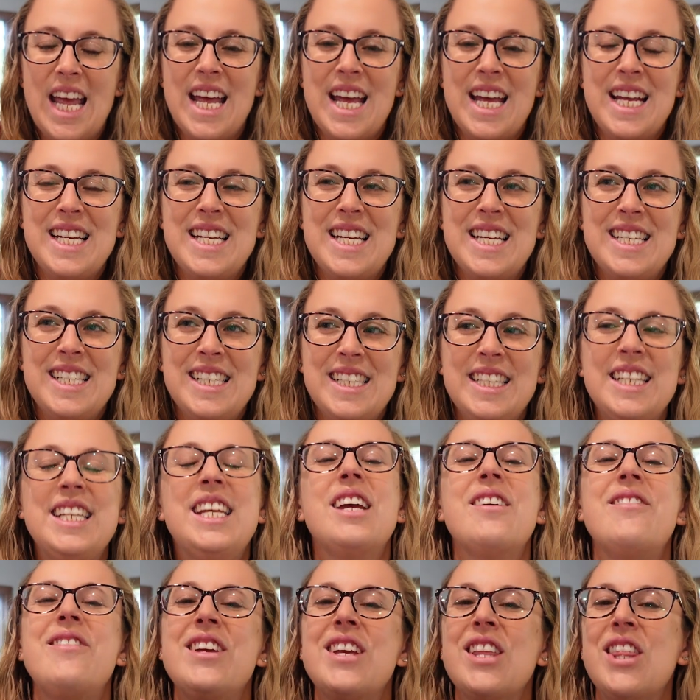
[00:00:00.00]
and
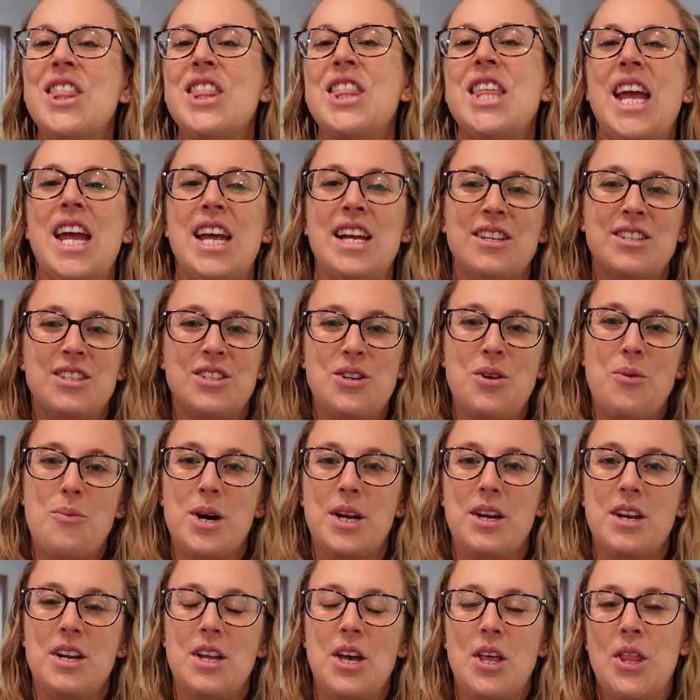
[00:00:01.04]
giving thanks to
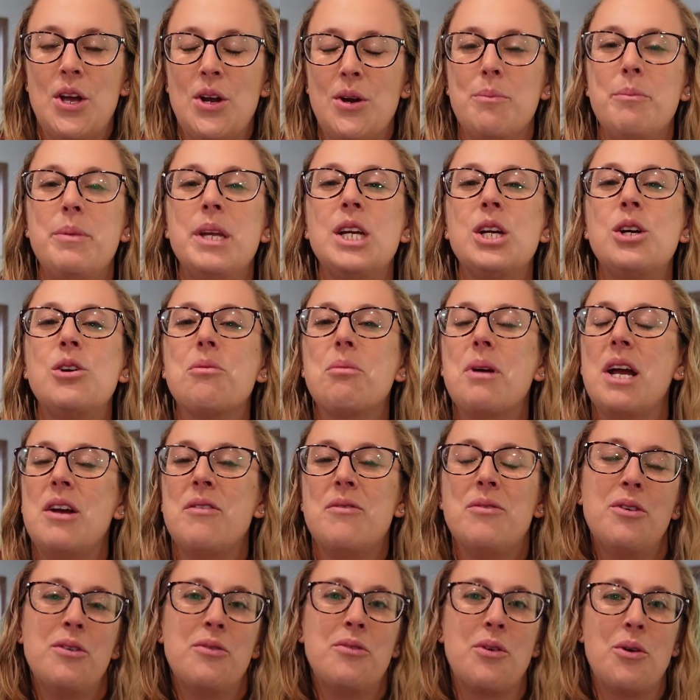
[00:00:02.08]
one another, being
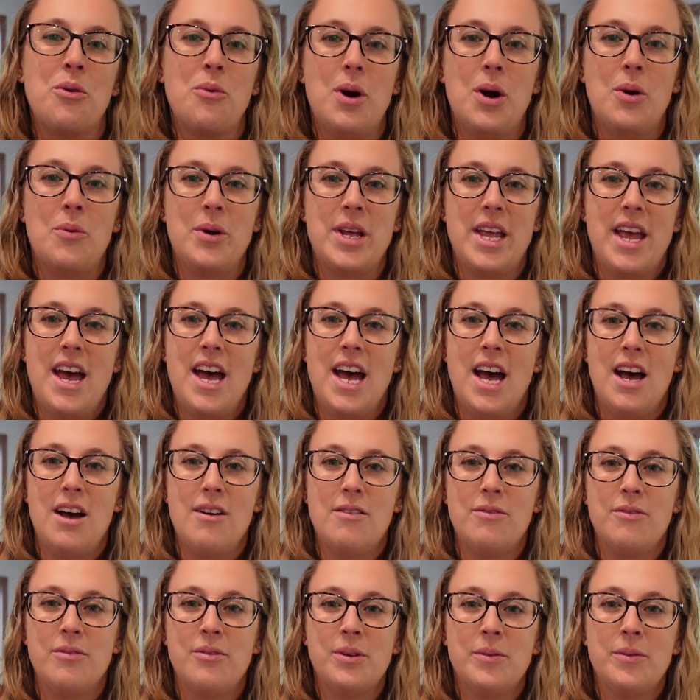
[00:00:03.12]
grateful for what we have.